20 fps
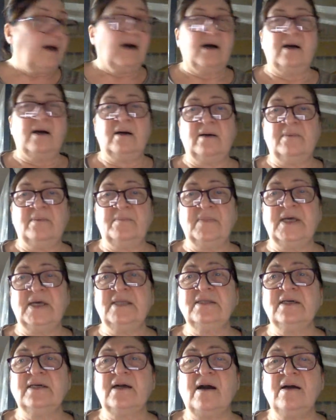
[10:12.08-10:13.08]

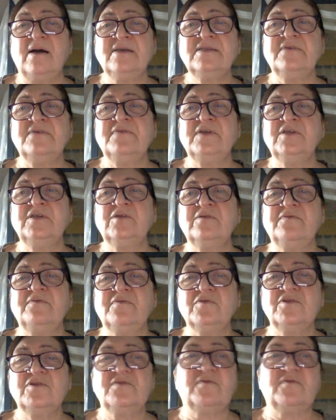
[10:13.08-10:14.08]
And the kinds of
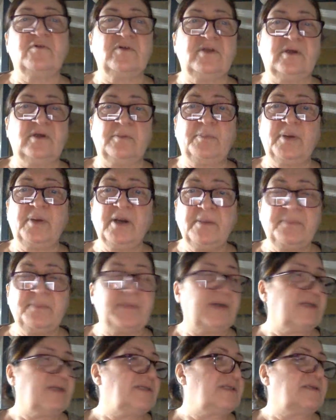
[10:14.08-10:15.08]
interviews for their
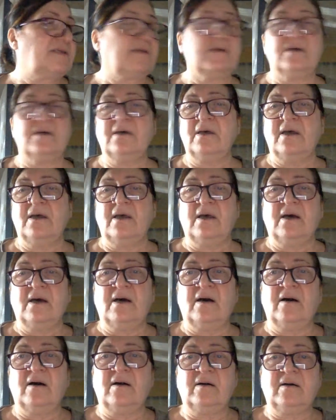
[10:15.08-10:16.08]
purpose
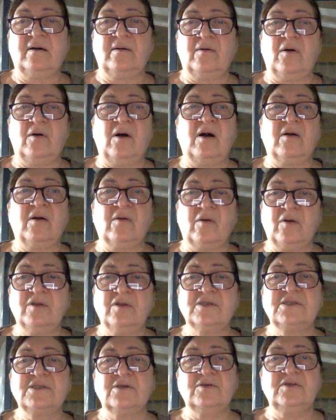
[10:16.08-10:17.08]
are
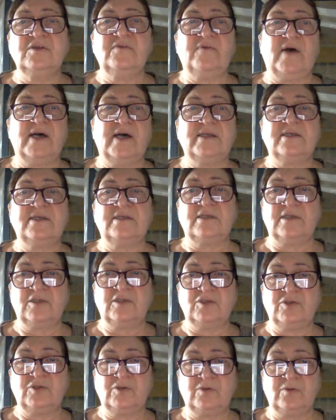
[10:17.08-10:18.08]
also divided
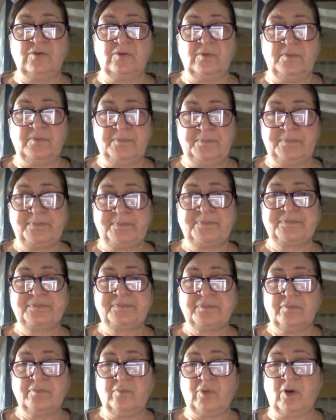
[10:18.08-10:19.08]
into
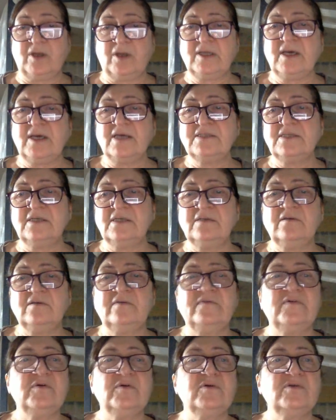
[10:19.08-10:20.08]
broadcast
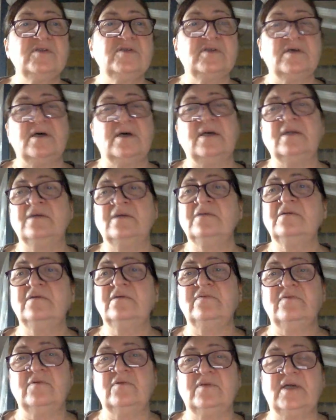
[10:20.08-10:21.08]
interviews, an
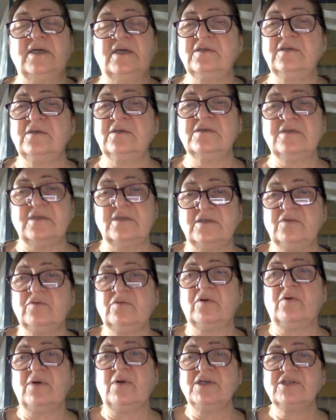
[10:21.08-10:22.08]
interview that turns into
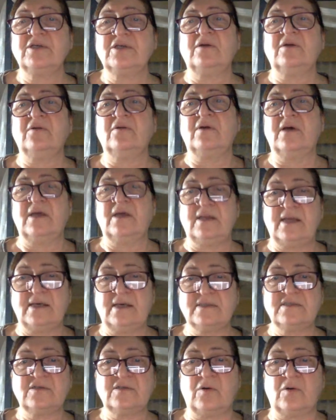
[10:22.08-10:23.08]
a question and
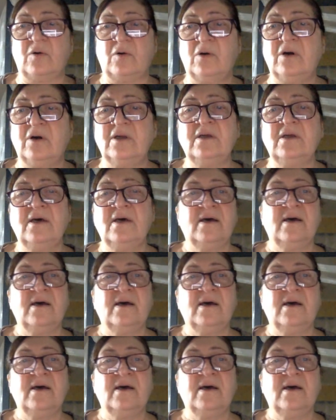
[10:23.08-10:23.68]
answer on